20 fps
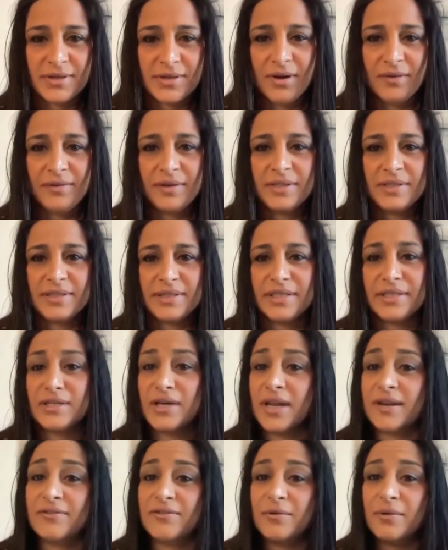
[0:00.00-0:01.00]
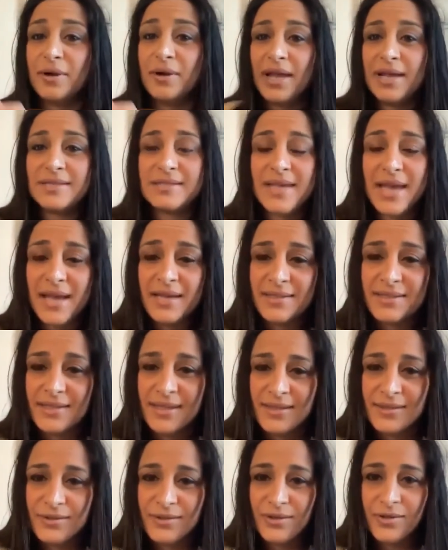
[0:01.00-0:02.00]
Obviously, not everyone has
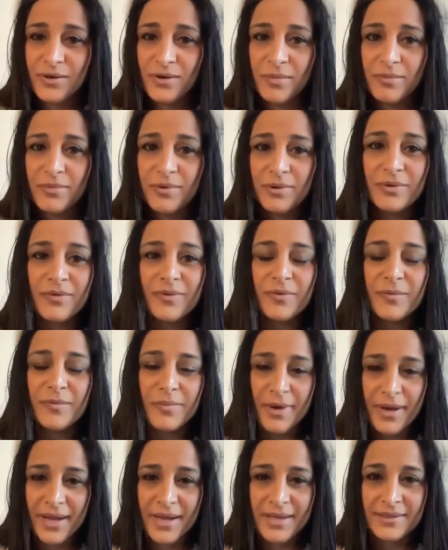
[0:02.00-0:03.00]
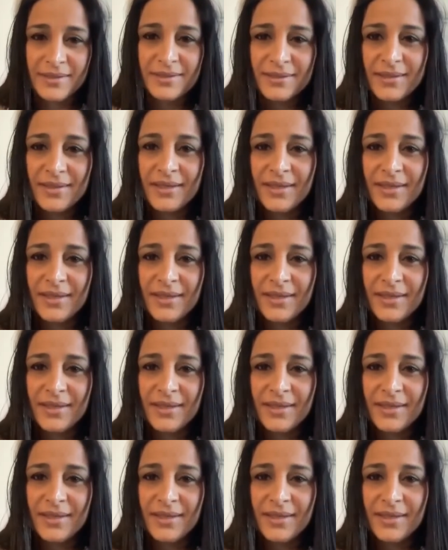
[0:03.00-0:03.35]
access to your beautiful brand.